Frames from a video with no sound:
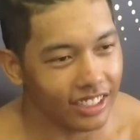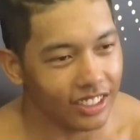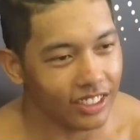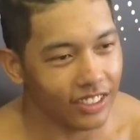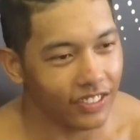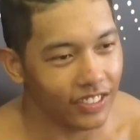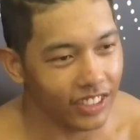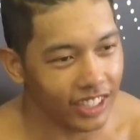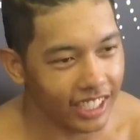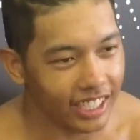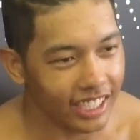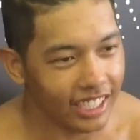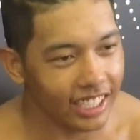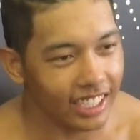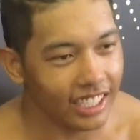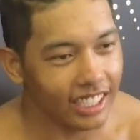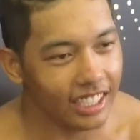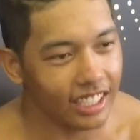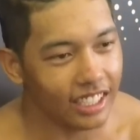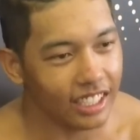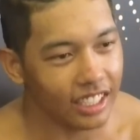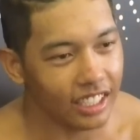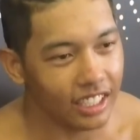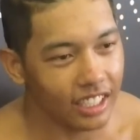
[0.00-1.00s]
So
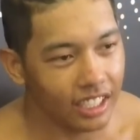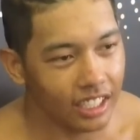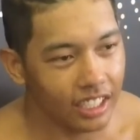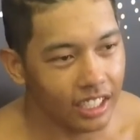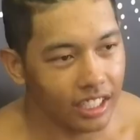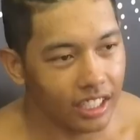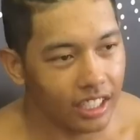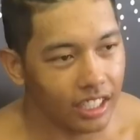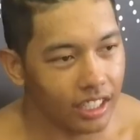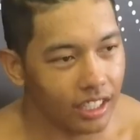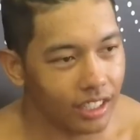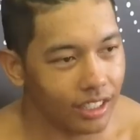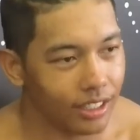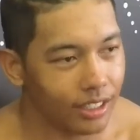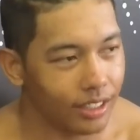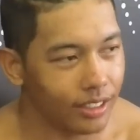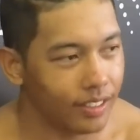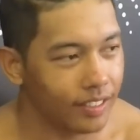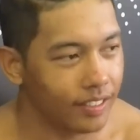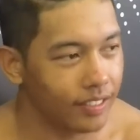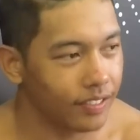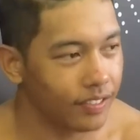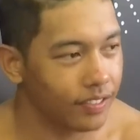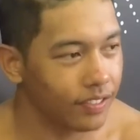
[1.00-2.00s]
playing,
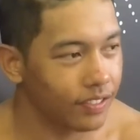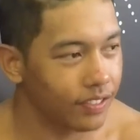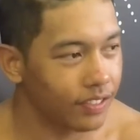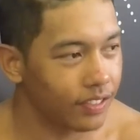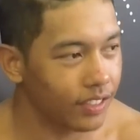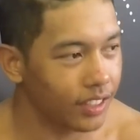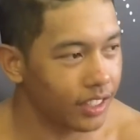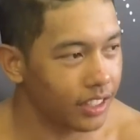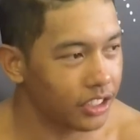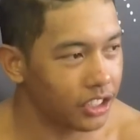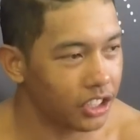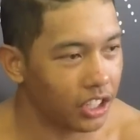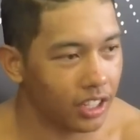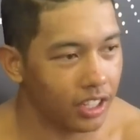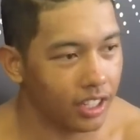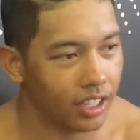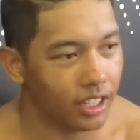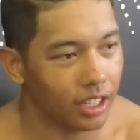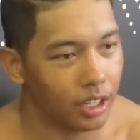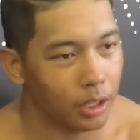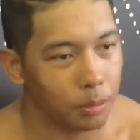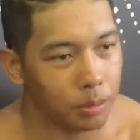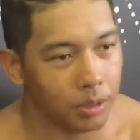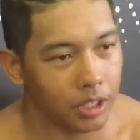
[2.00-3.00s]
try
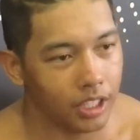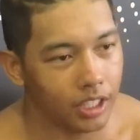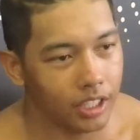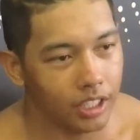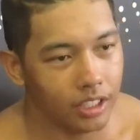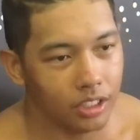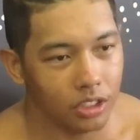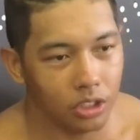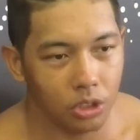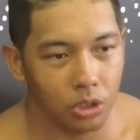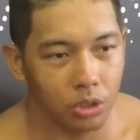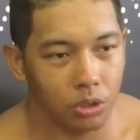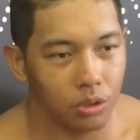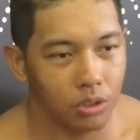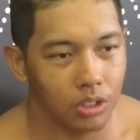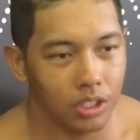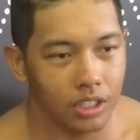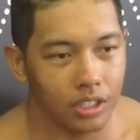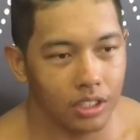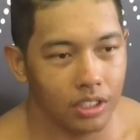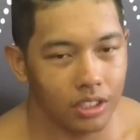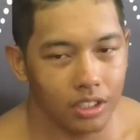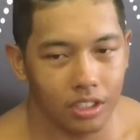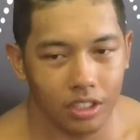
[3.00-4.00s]
to help kids who
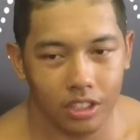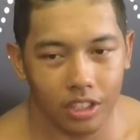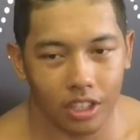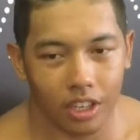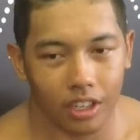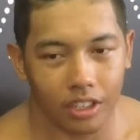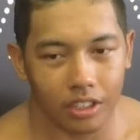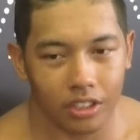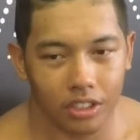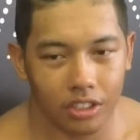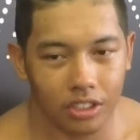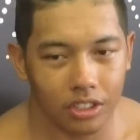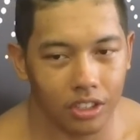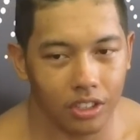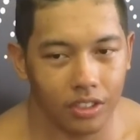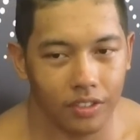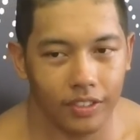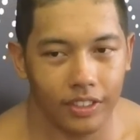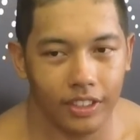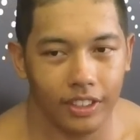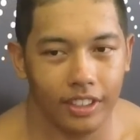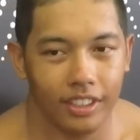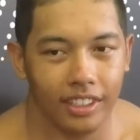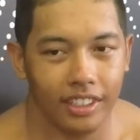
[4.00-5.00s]
need to talk to
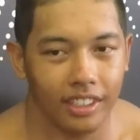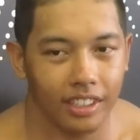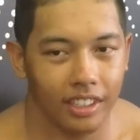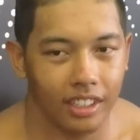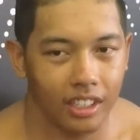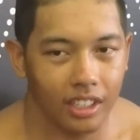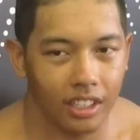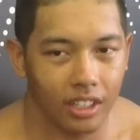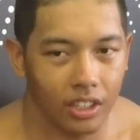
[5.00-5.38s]
someone